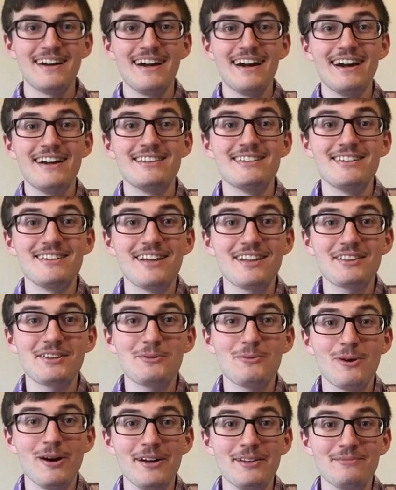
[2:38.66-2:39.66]
And another
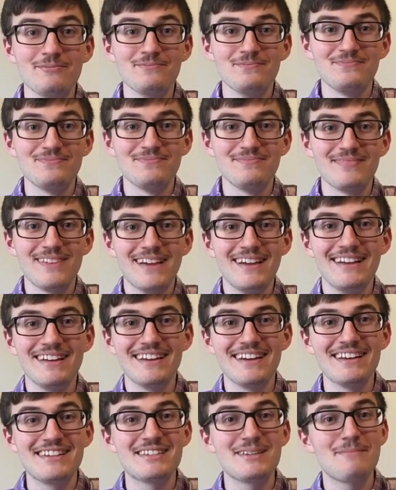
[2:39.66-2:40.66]
one
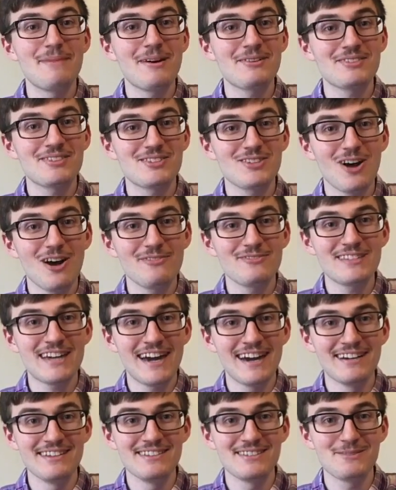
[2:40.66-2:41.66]
is about soft
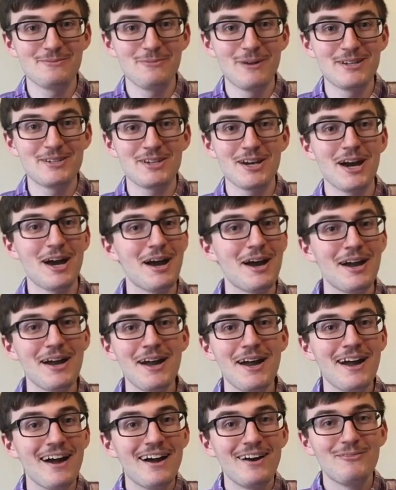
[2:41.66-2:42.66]
hands, which
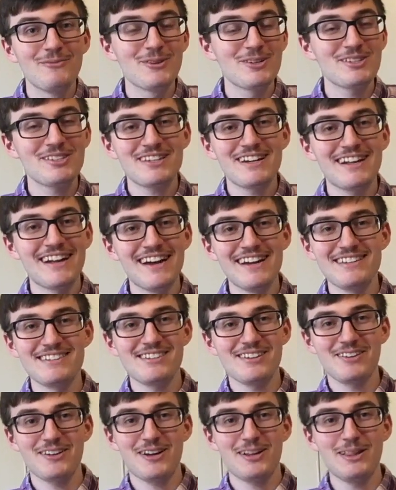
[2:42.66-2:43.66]
we're just going to
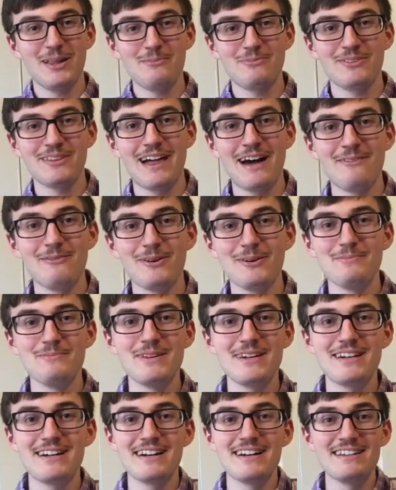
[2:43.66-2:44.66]
insert a clip for that one
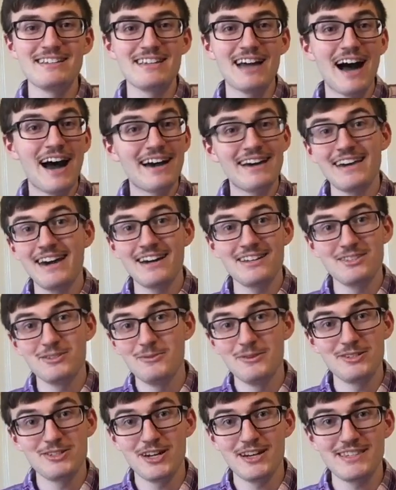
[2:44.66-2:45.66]
because I can't
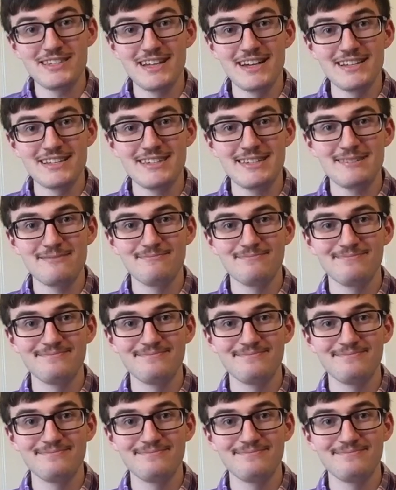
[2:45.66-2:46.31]
do it justice.